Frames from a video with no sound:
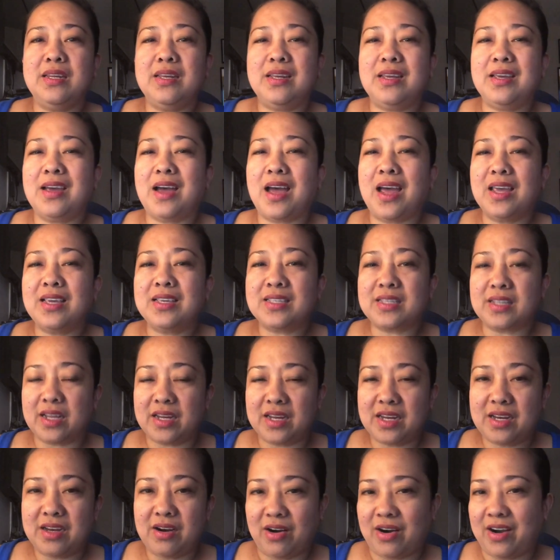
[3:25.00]
I
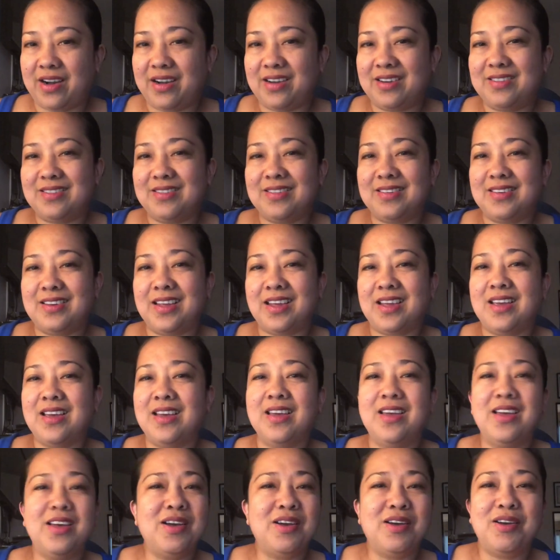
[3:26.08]
studied hard, like
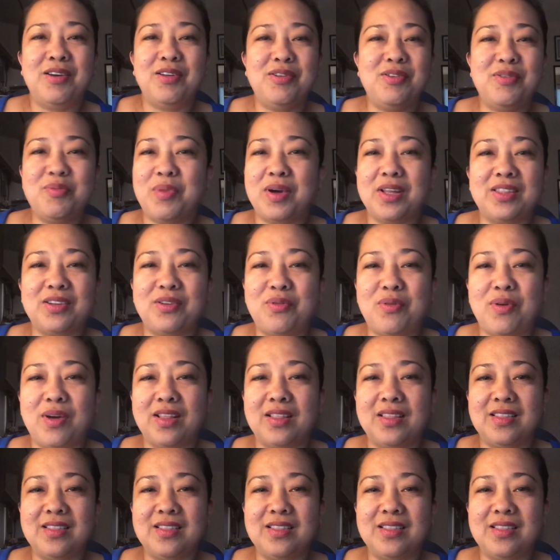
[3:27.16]
no matter what.